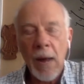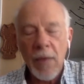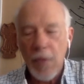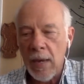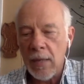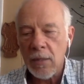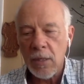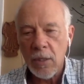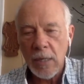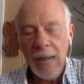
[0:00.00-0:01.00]
I think is
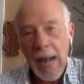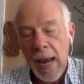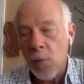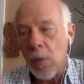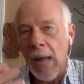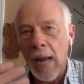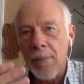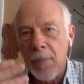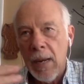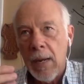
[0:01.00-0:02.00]
to just, and when
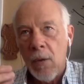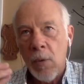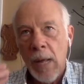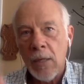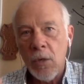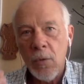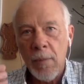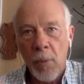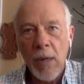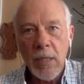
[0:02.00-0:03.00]
I when I do
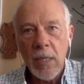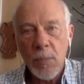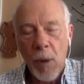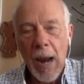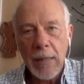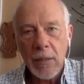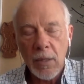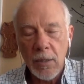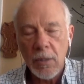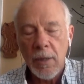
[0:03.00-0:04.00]
embrace these
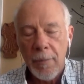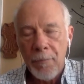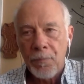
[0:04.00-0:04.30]
practices,